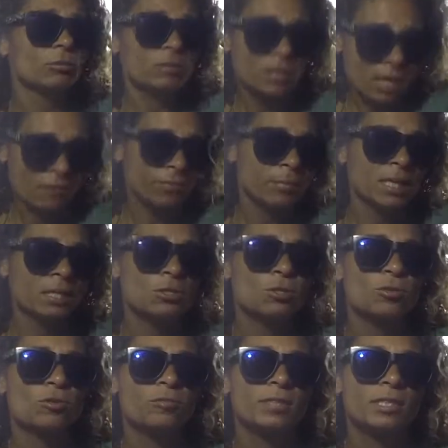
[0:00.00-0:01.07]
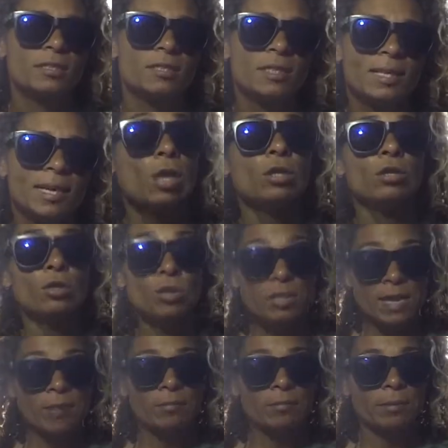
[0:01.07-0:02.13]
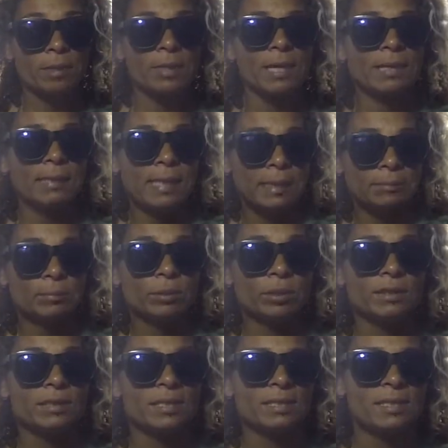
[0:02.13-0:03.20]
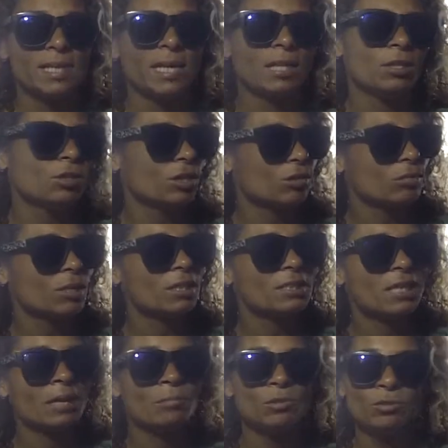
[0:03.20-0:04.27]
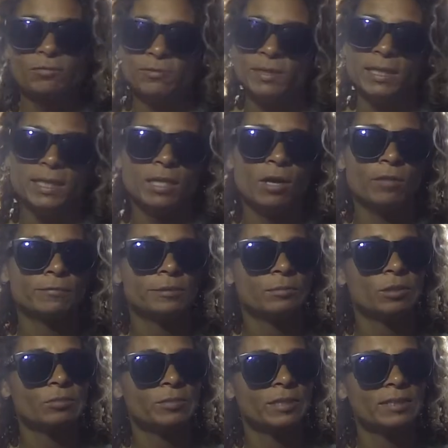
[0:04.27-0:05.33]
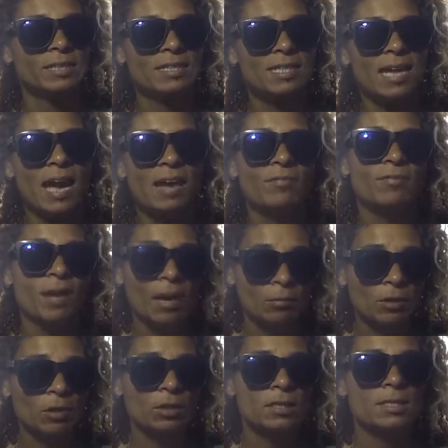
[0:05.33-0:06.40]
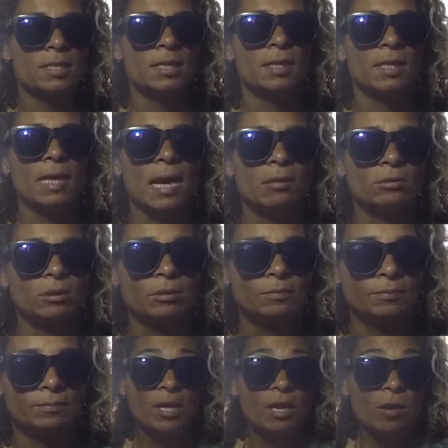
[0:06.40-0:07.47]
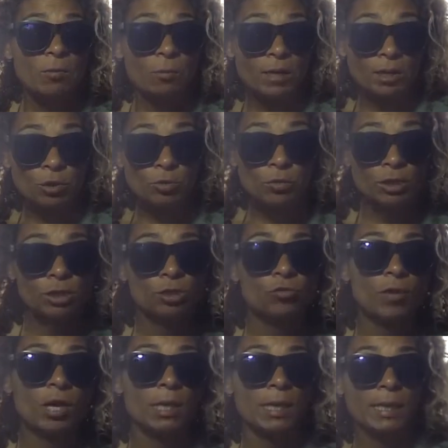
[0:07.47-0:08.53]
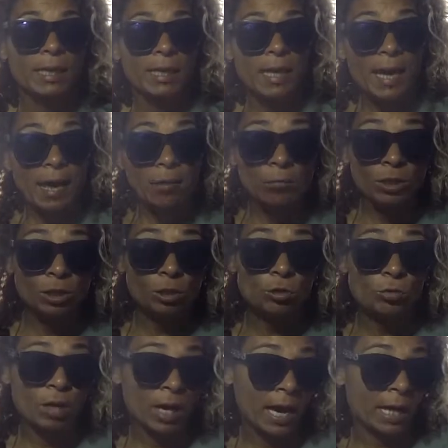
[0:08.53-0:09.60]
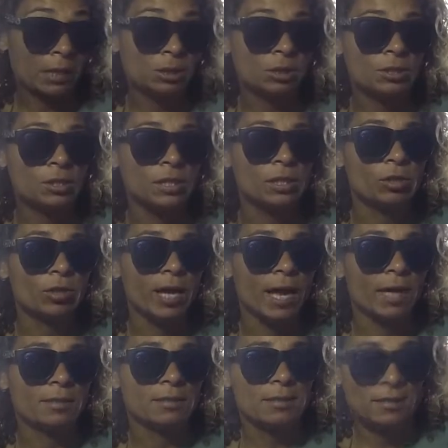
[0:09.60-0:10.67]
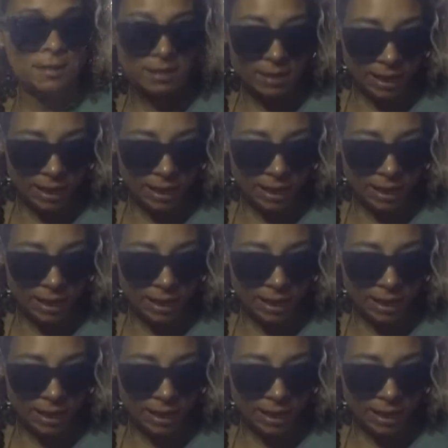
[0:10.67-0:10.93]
tough man stories. Not everybody at that point can say, you know what, I'm not feeling comfortable with this dive, I'm gonna sit it out. When you are struggling and when you are anxious in your head, this